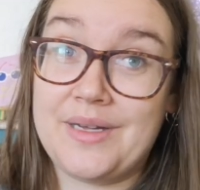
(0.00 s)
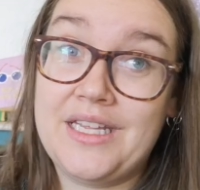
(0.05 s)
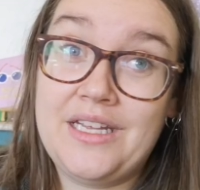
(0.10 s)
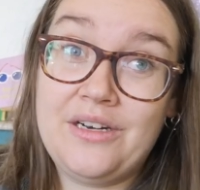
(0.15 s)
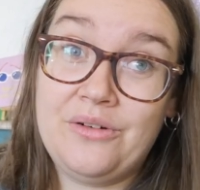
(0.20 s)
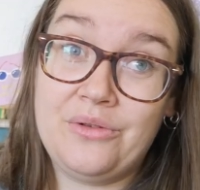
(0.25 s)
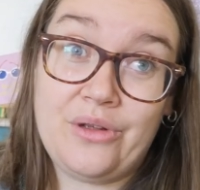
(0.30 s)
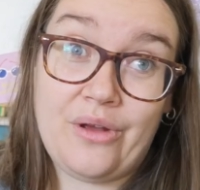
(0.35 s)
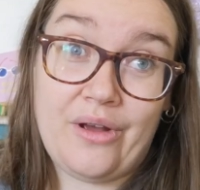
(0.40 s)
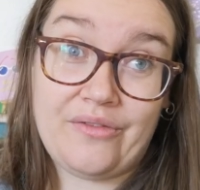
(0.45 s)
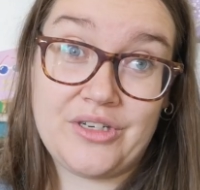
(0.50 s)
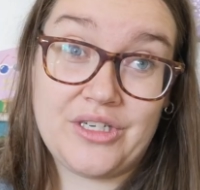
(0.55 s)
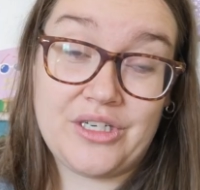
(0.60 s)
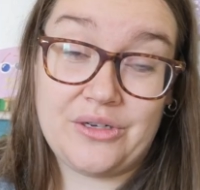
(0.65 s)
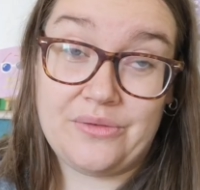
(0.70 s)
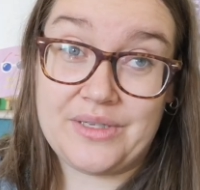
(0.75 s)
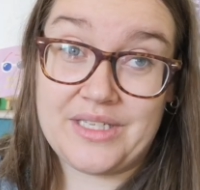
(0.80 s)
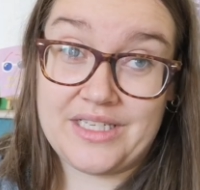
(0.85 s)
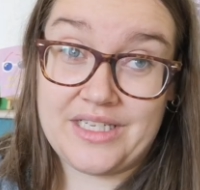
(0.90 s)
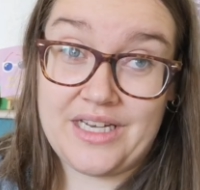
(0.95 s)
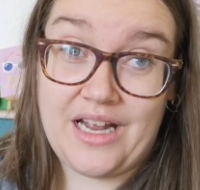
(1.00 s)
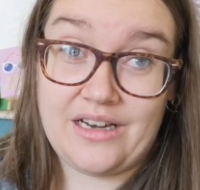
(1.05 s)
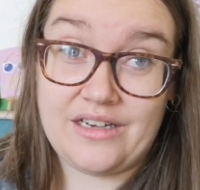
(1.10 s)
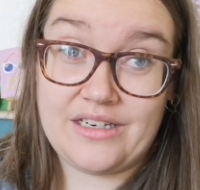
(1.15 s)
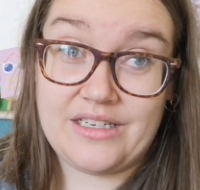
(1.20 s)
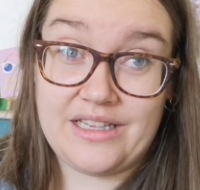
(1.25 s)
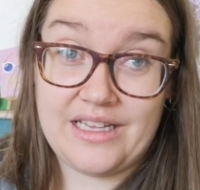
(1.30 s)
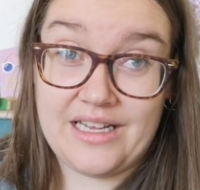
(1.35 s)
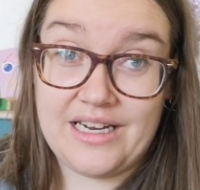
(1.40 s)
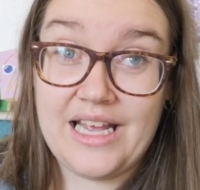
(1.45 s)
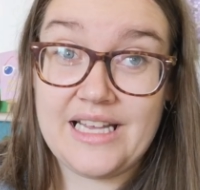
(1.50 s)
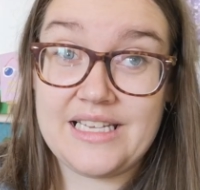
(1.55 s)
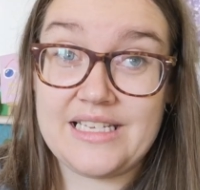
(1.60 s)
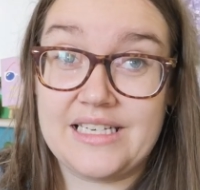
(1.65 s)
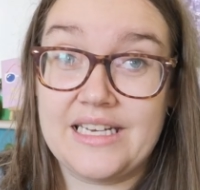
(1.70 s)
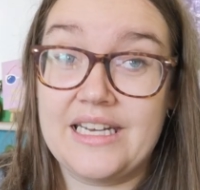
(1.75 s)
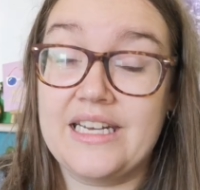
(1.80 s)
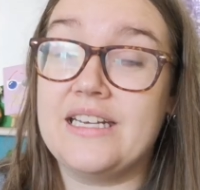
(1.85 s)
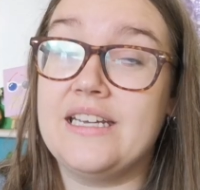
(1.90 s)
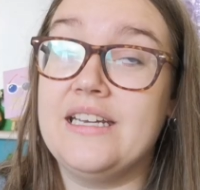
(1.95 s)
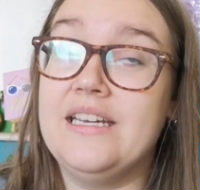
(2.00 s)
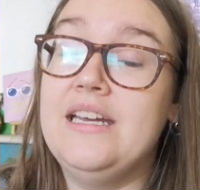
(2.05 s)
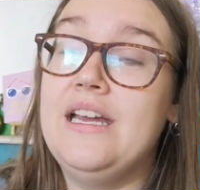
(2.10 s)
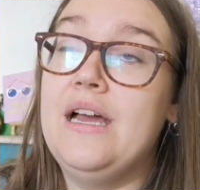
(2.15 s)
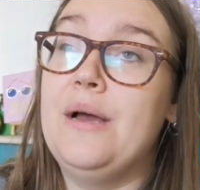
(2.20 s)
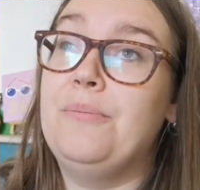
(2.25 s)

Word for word: And then all you have to do is attach the elastic.